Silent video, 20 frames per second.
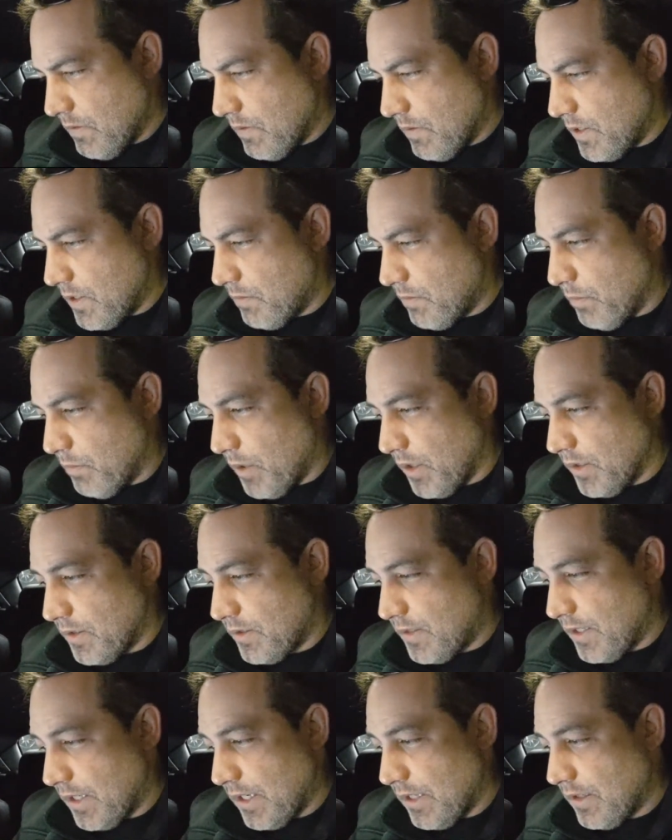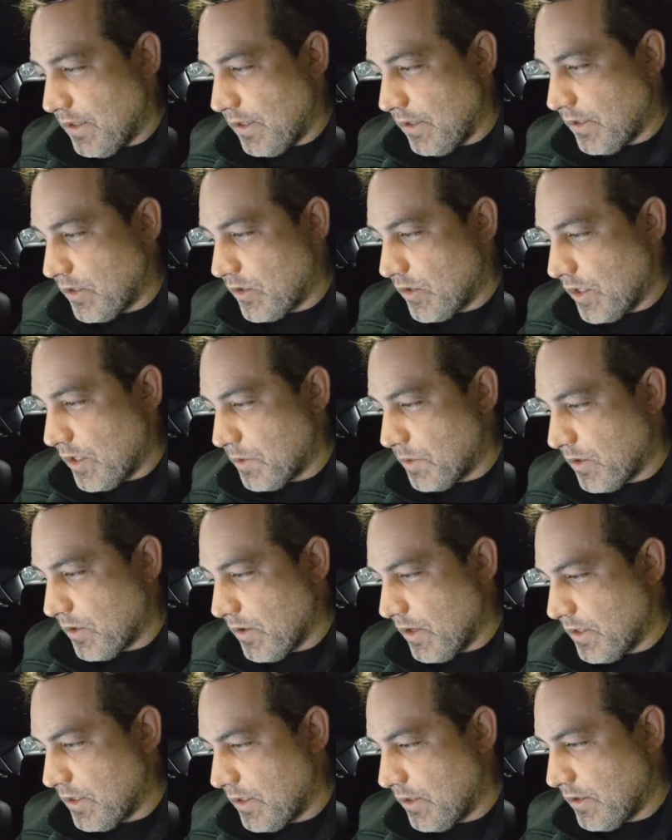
This button sticky thing just drives me crazy.